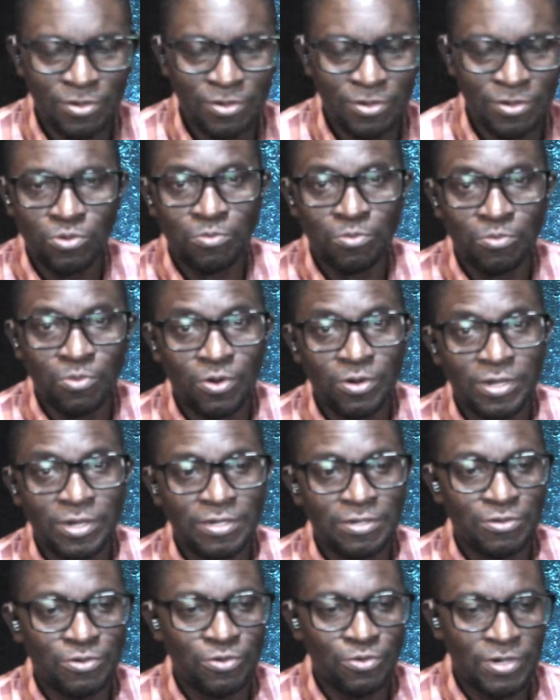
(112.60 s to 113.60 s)
good
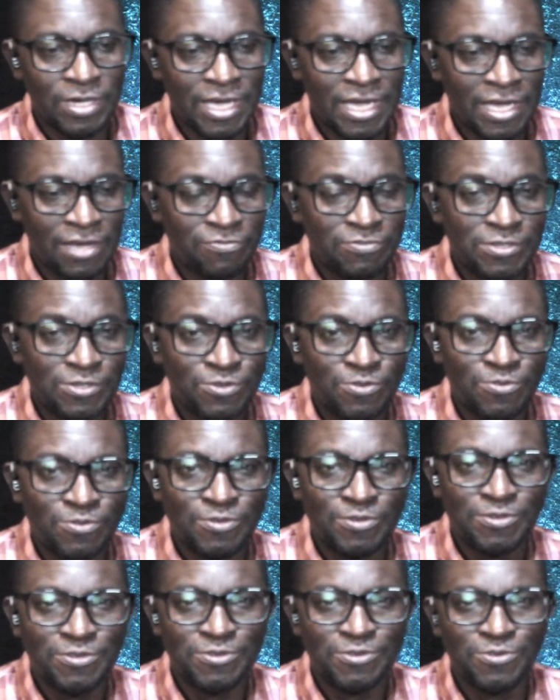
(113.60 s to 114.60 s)
morning, good
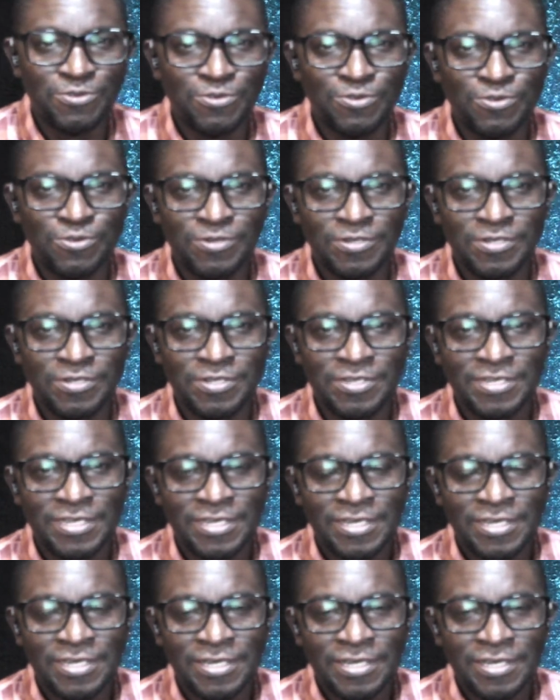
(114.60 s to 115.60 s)
afternoon, good...
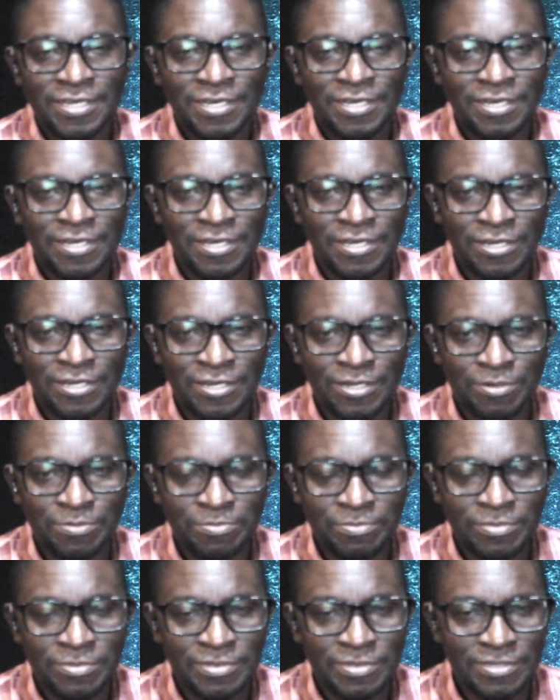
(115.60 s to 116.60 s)

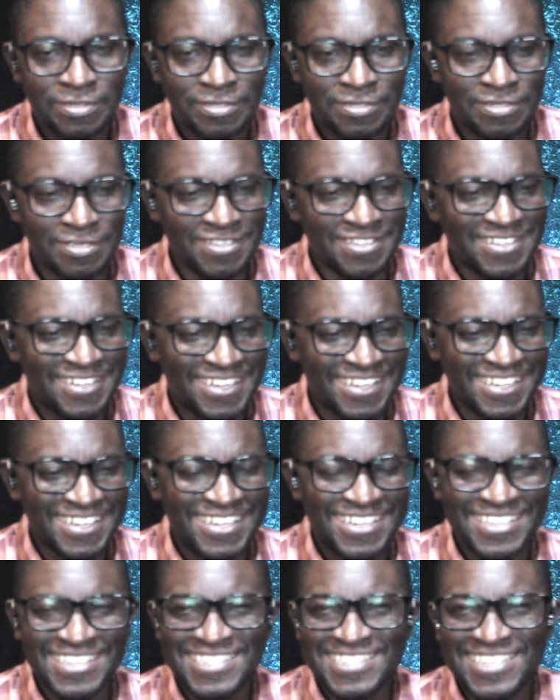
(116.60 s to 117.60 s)
can
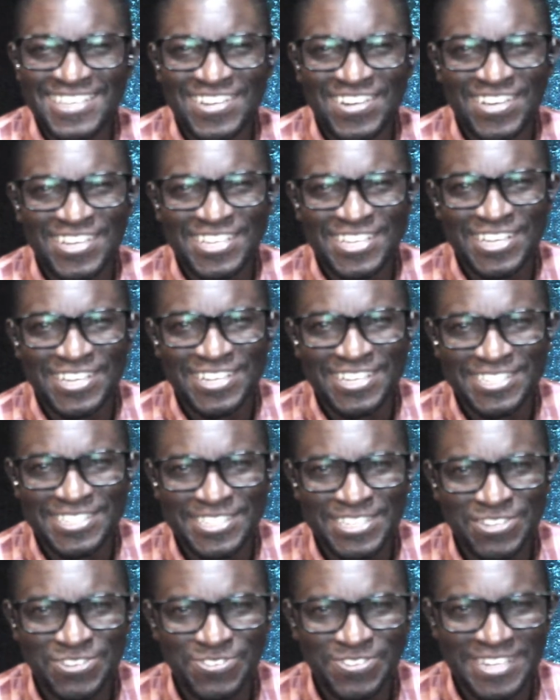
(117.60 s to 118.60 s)
I
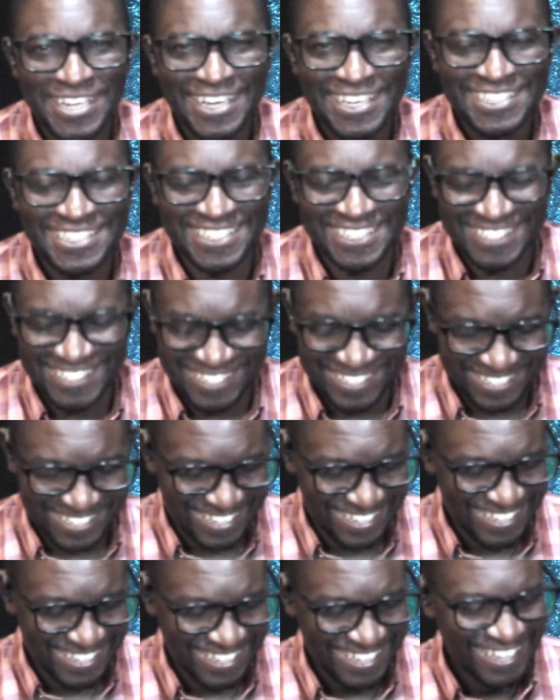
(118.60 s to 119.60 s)
say good night?
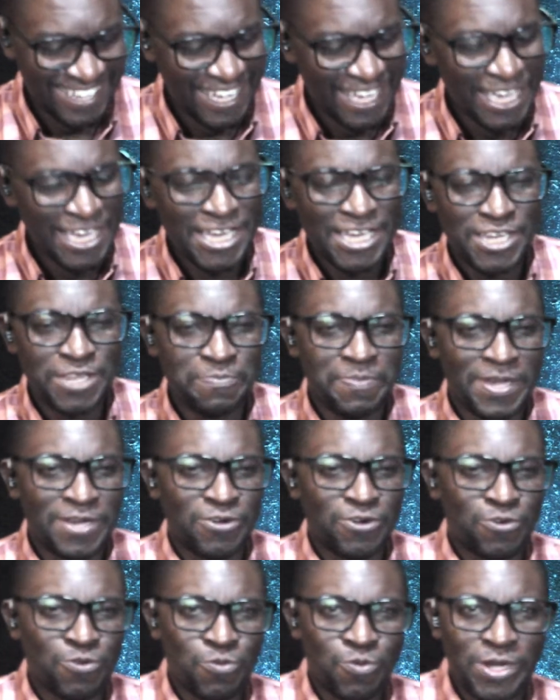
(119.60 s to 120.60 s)

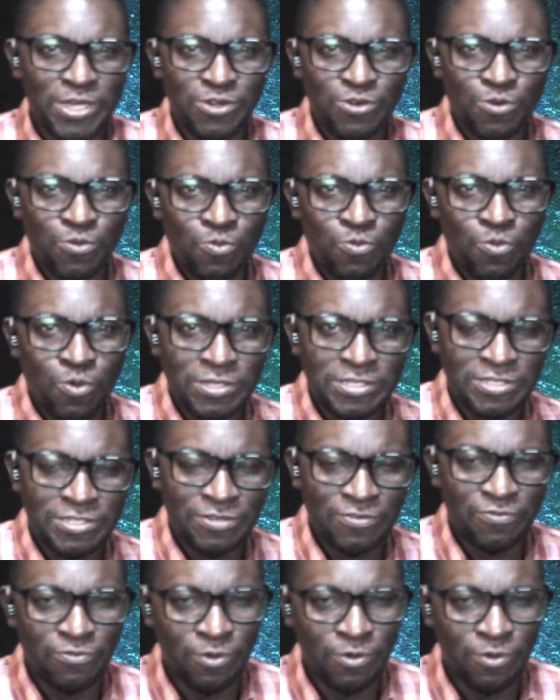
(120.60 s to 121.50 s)
Depending on where you're watching